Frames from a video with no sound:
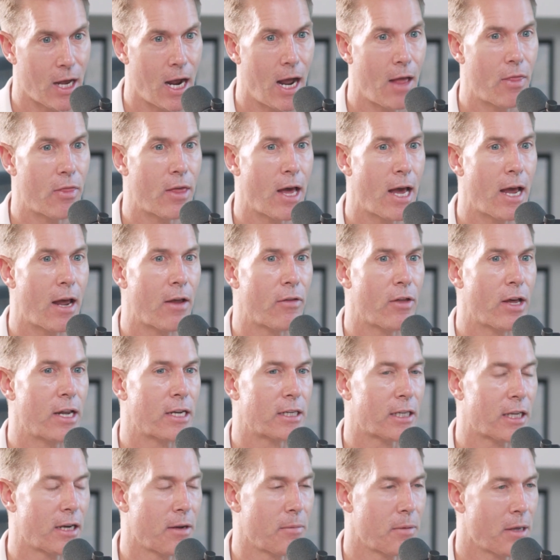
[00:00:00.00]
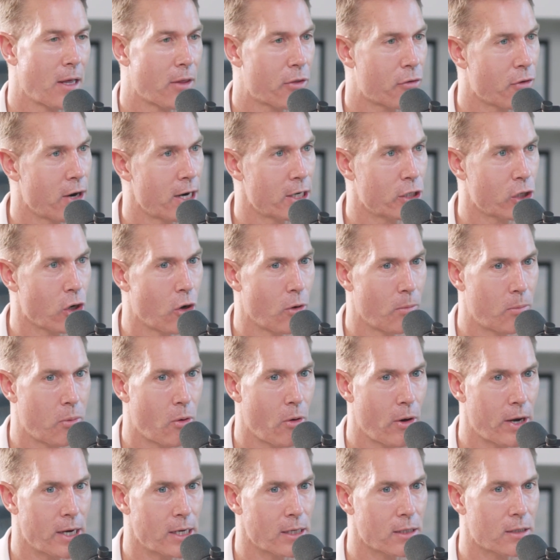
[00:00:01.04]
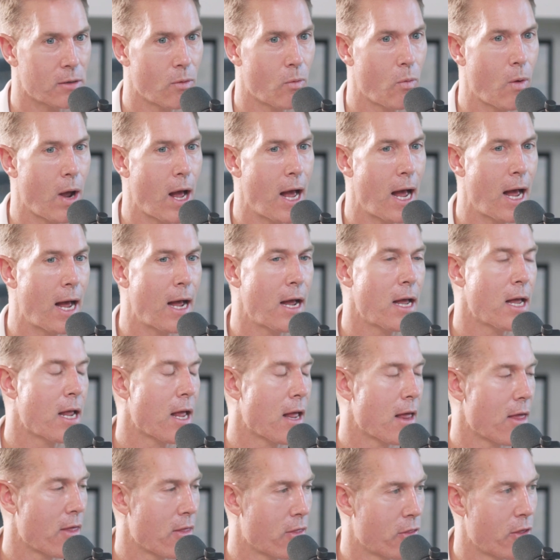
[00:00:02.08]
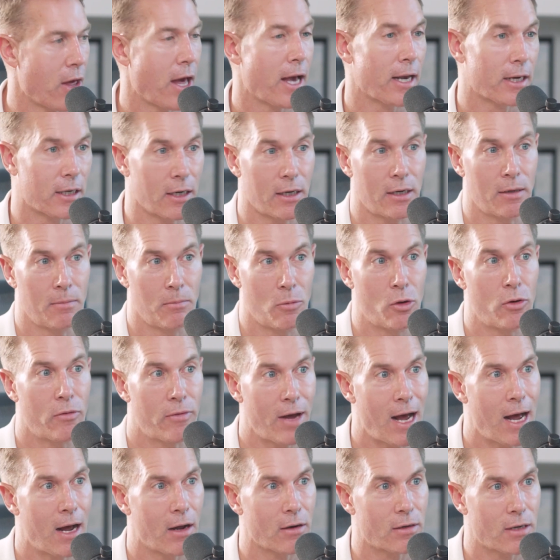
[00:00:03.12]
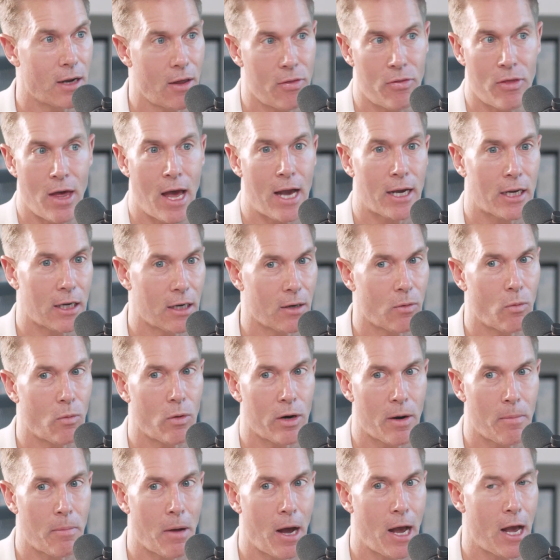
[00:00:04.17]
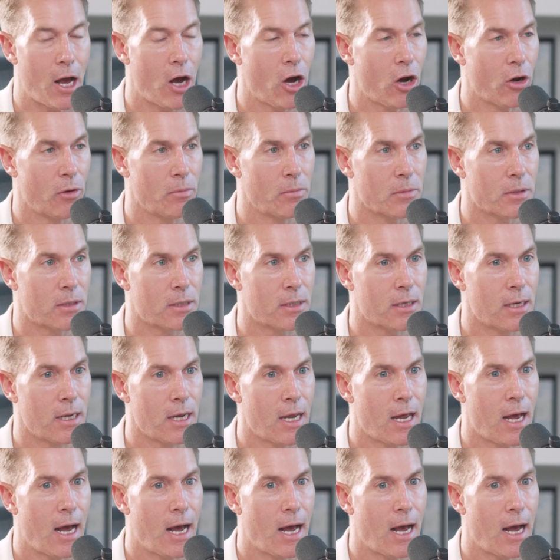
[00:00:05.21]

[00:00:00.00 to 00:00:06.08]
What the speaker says: And there's going to be a threshold point where they're going to move out and they're going to want to buy homes.